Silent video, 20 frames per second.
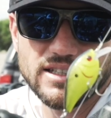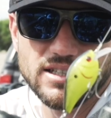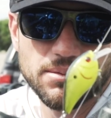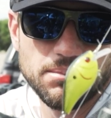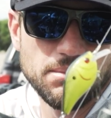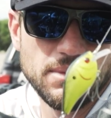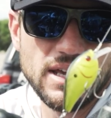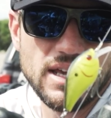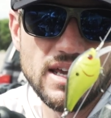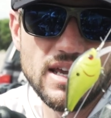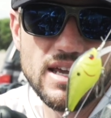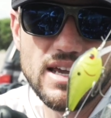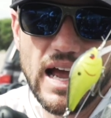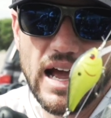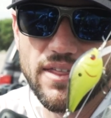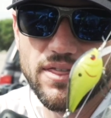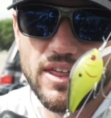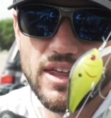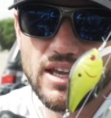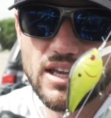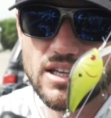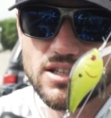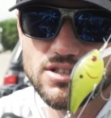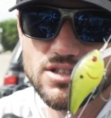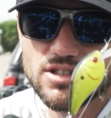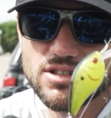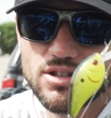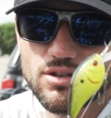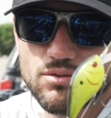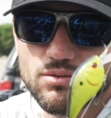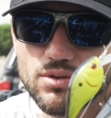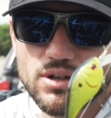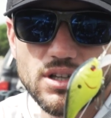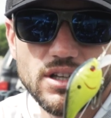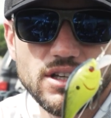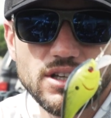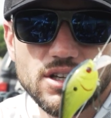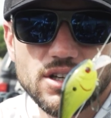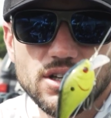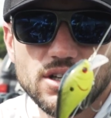me, I think it's just a
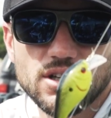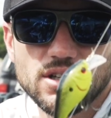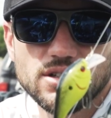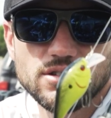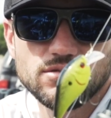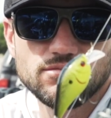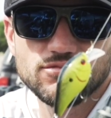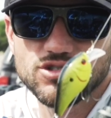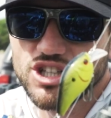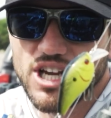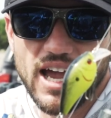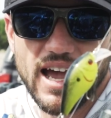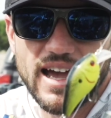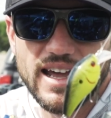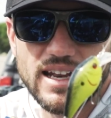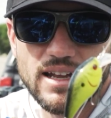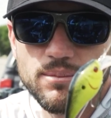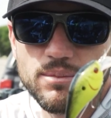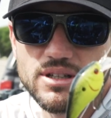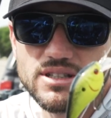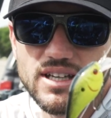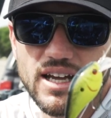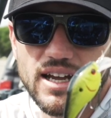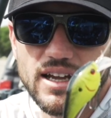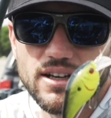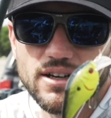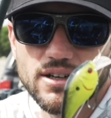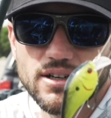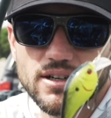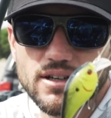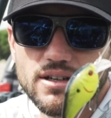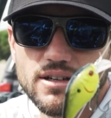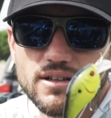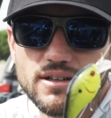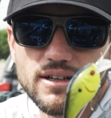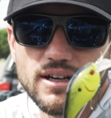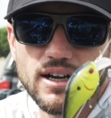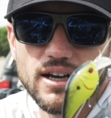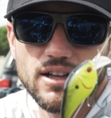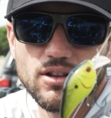really good shad imitator.
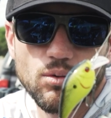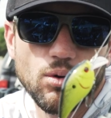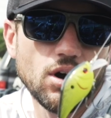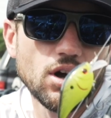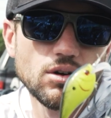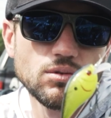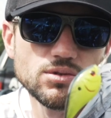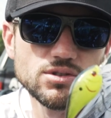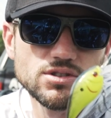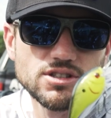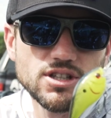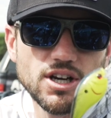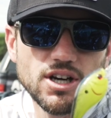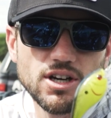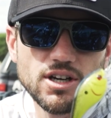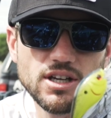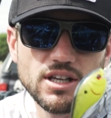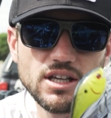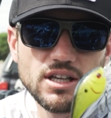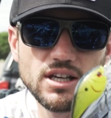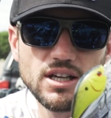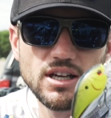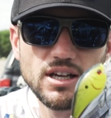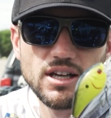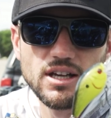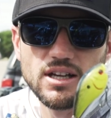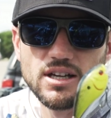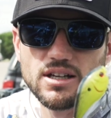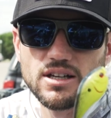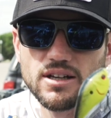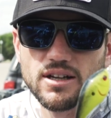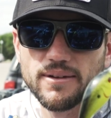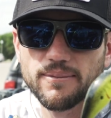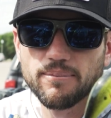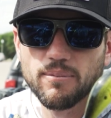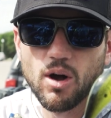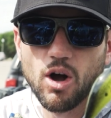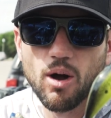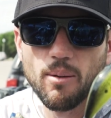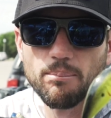The water was dirty.
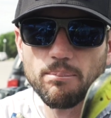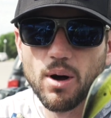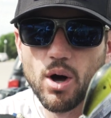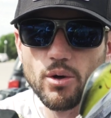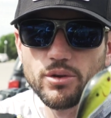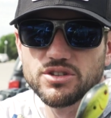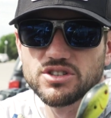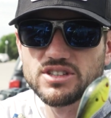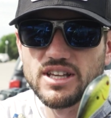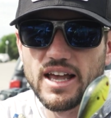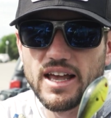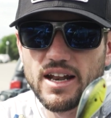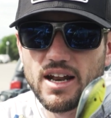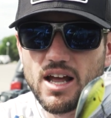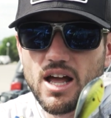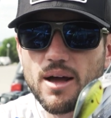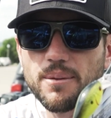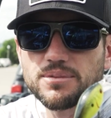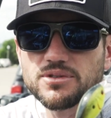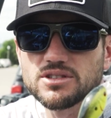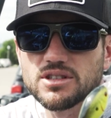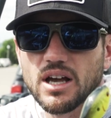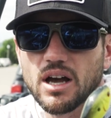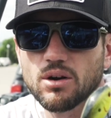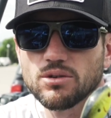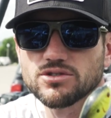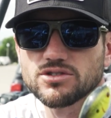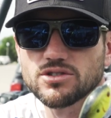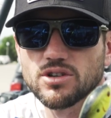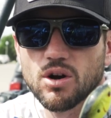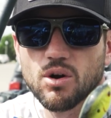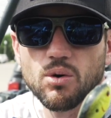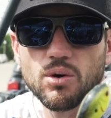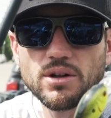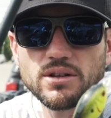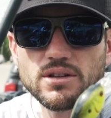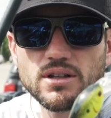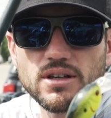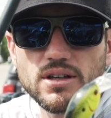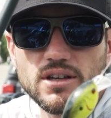On both setups, I was
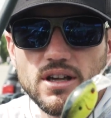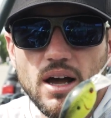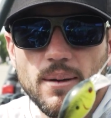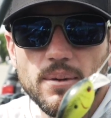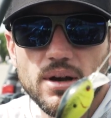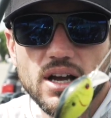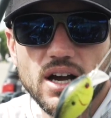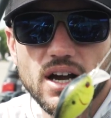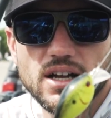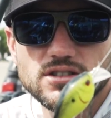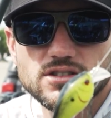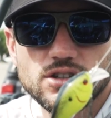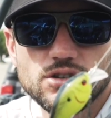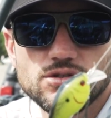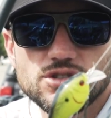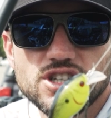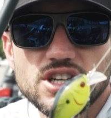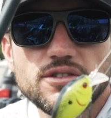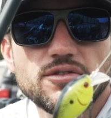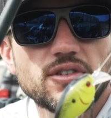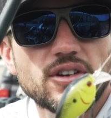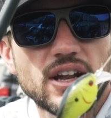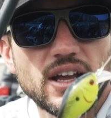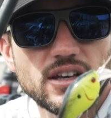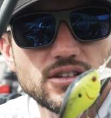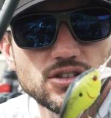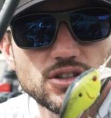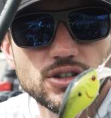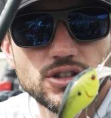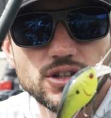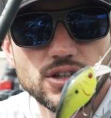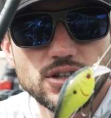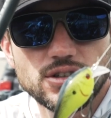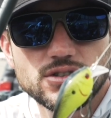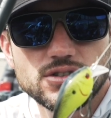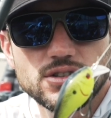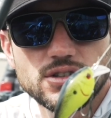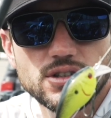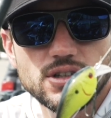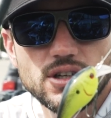throwing the Gamakatsu G Finesse
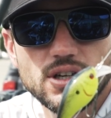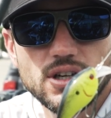hooks,